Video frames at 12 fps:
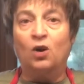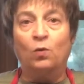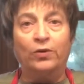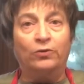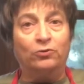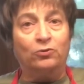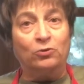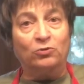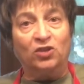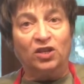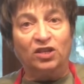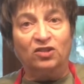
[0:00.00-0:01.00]
whether you're
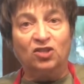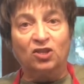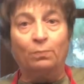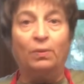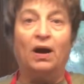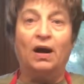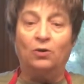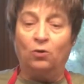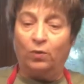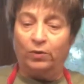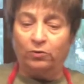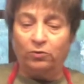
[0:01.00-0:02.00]
using the Instant Pot or
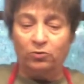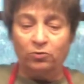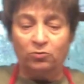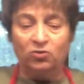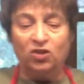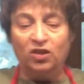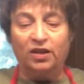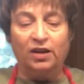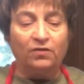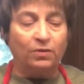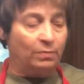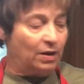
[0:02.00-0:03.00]
whether you're using the
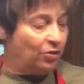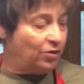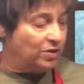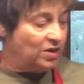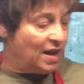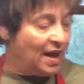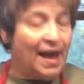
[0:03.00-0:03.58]
oven method,